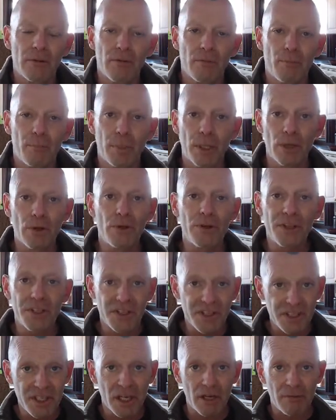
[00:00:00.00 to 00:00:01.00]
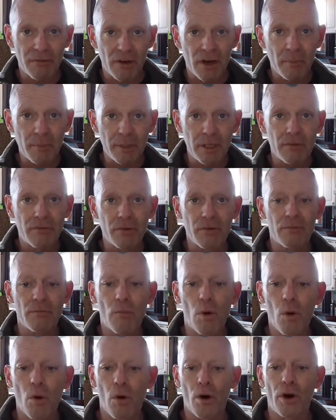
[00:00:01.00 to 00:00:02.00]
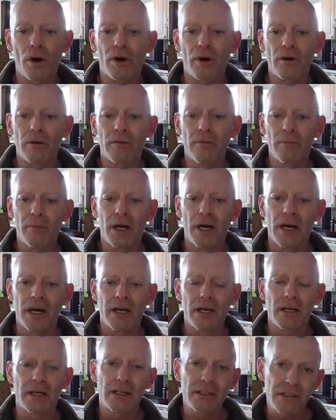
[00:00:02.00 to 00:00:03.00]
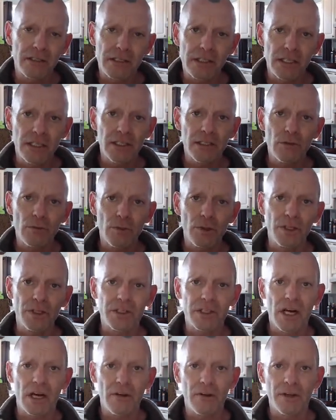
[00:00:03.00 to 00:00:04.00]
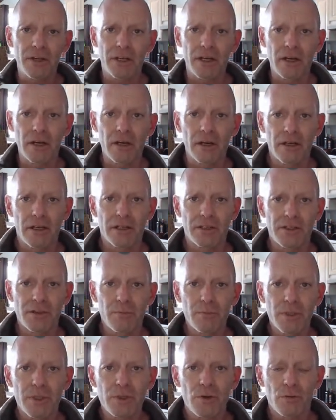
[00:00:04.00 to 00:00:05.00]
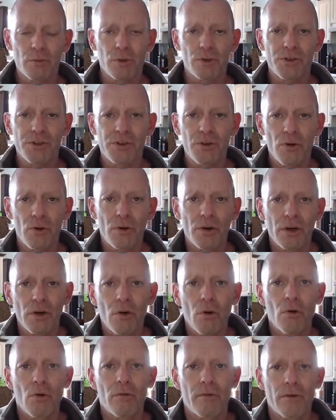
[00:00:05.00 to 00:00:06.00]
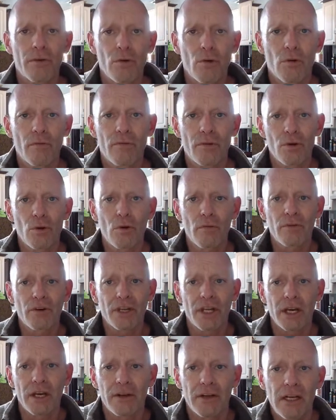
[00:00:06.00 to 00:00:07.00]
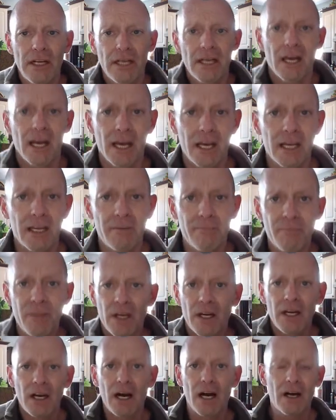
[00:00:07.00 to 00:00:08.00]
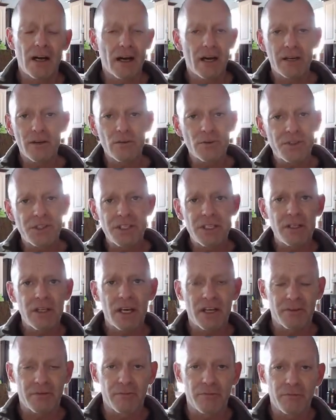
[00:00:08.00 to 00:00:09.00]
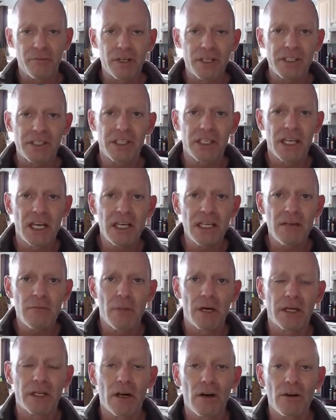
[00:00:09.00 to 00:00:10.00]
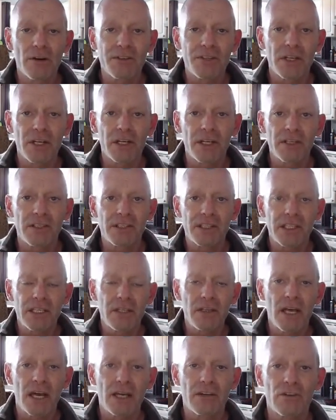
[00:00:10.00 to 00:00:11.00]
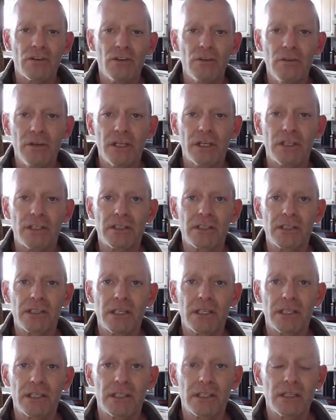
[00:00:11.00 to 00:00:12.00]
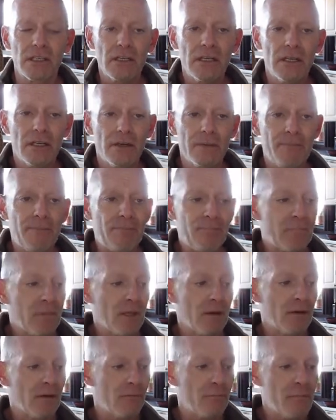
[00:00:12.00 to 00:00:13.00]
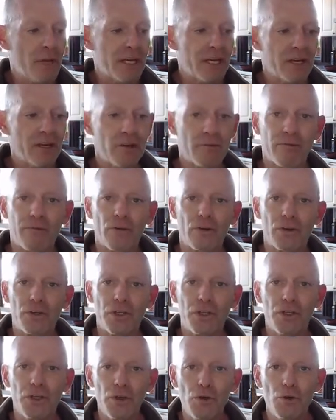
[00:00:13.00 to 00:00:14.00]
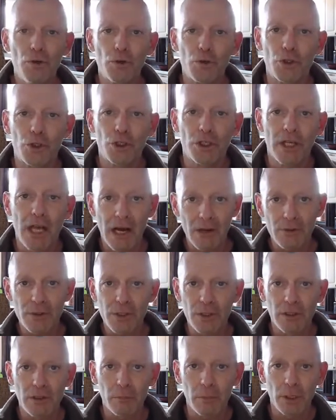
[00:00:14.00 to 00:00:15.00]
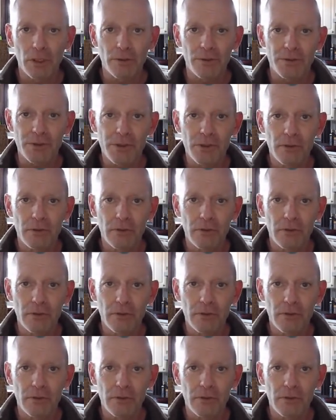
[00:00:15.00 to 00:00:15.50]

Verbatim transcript: build itself up even more by continually telling its miserable story over and over and over again, I, I don't see that fixing anybody. All I see that doing is, is making for huge counseling bills.